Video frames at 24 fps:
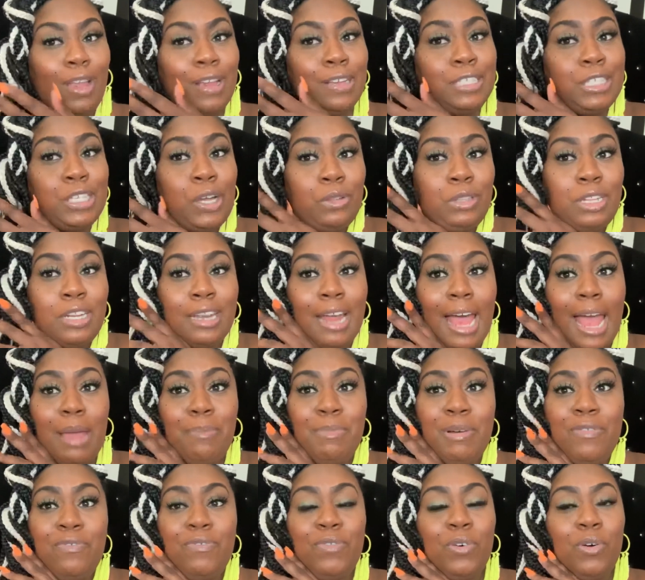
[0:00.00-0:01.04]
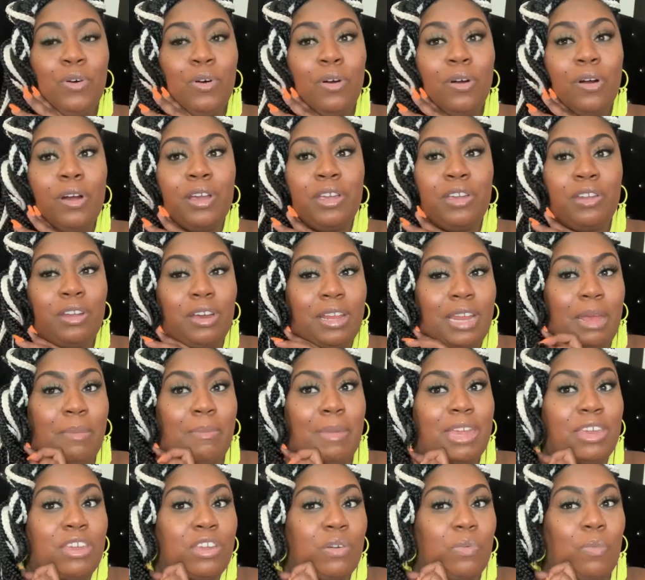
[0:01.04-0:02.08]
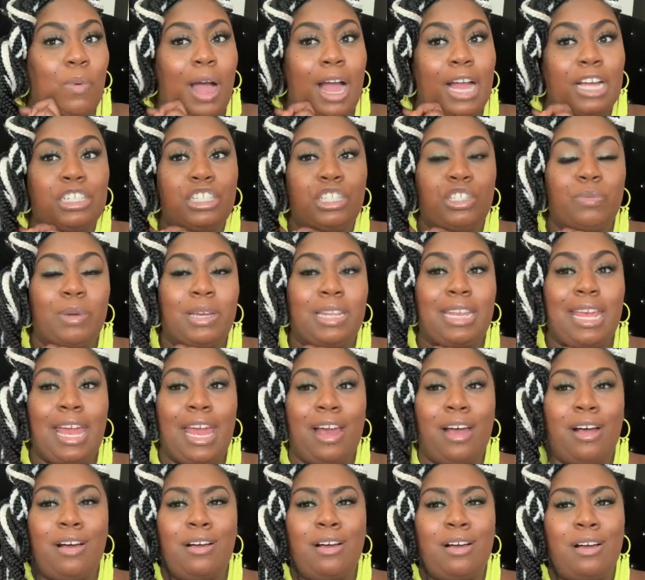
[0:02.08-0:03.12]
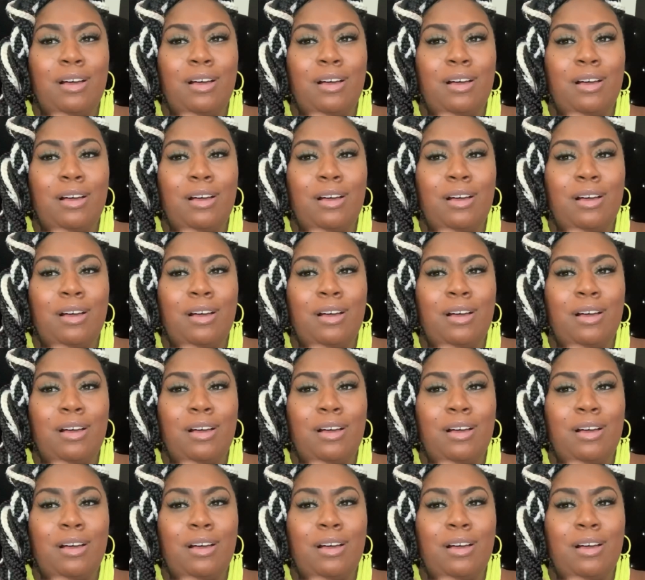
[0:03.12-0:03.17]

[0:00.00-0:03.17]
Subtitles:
So the night before, you know, they make you wash with that,